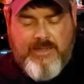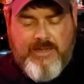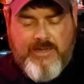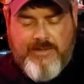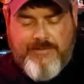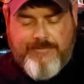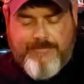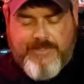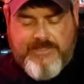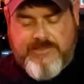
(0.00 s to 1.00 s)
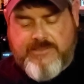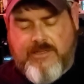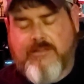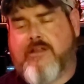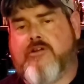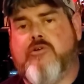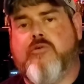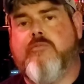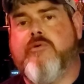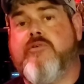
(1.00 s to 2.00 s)
Because um, it's got a lot of
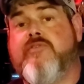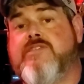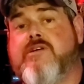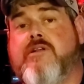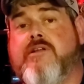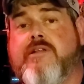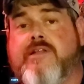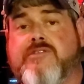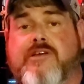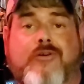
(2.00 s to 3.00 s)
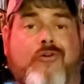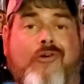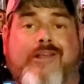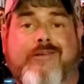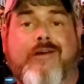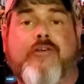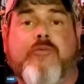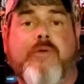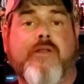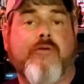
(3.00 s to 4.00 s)
cool movies on it and it's got a great
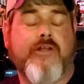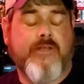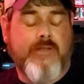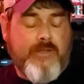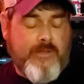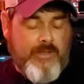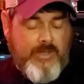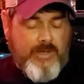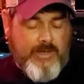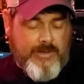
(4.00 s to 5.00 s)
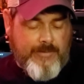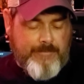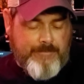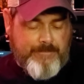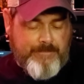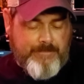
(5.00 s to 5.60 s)
documentary. Um,